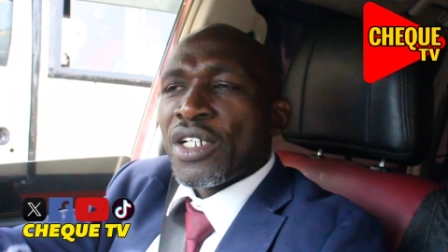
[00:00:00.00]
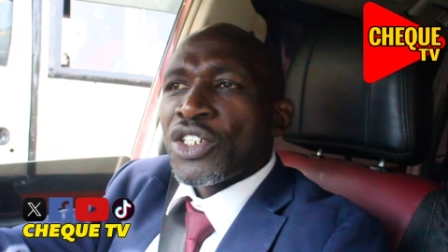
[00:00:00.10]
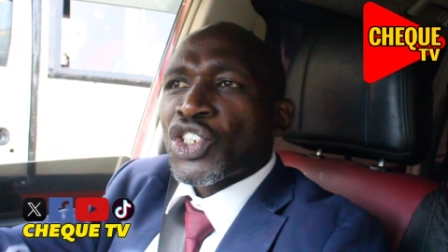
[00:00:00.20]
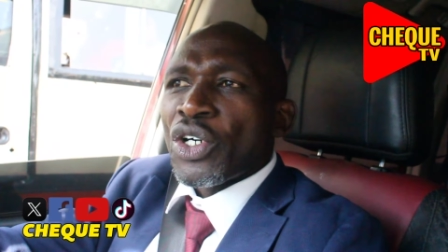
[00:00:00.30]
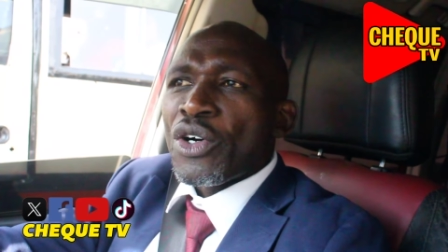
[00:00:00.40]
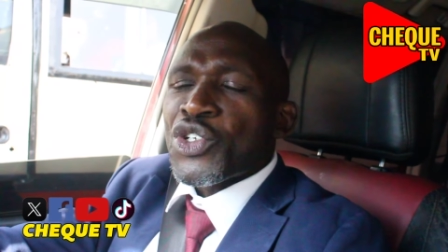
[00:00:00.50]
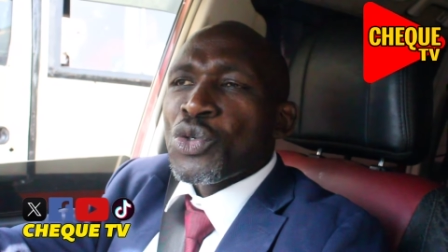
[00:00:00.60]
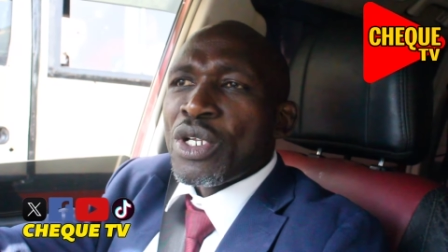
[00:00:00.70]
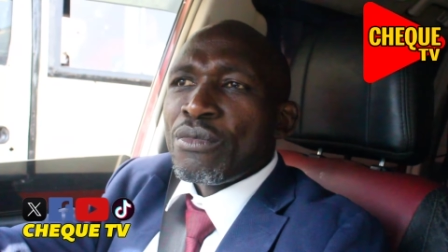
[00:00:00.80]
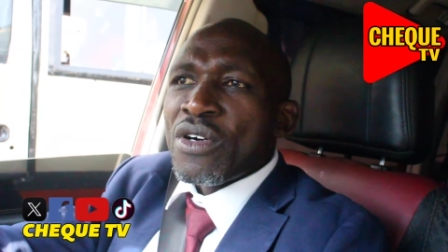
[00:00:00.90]
So to
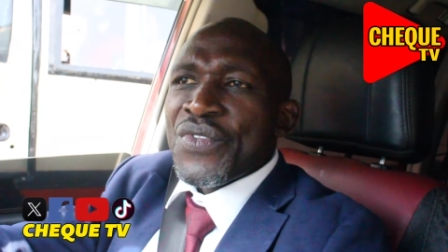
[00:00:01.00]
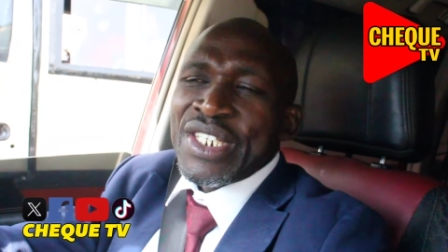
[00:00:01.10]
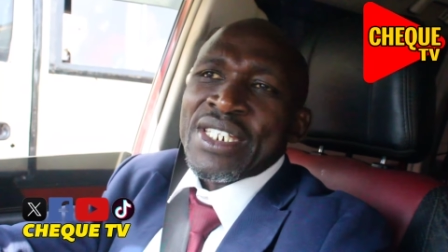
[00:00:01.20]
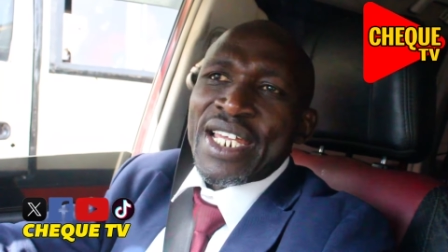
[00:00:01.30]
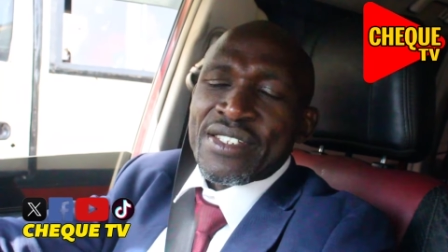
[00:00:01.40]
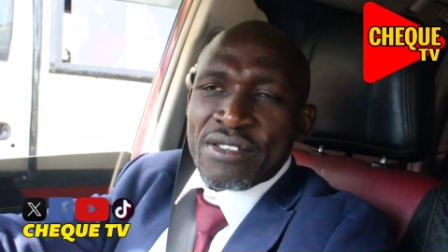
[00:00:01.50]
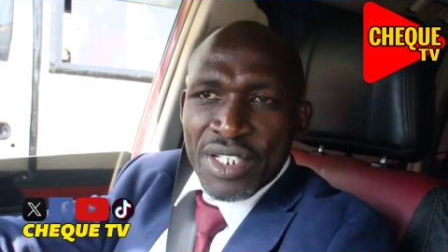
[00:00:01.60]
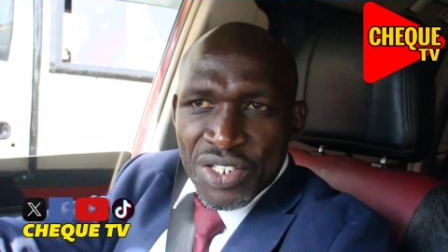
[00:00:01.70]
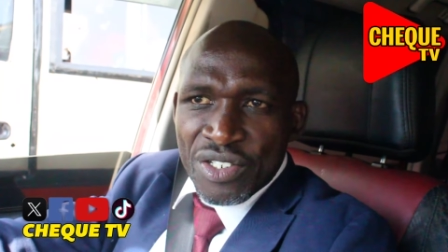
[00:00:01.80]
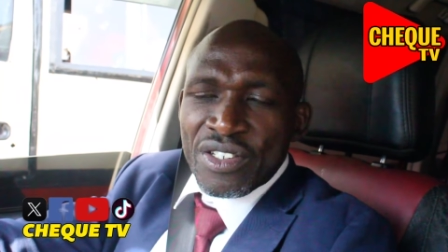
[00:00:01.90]
remove this
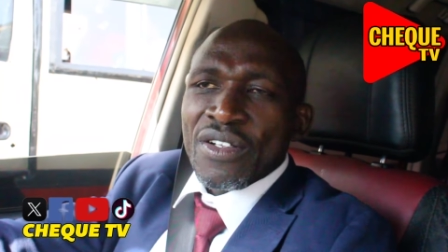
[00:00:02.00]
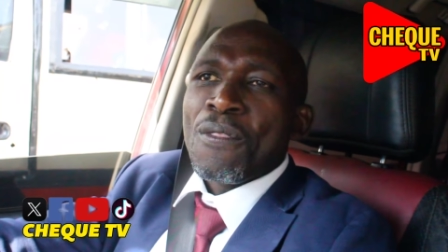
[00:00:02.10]
castration,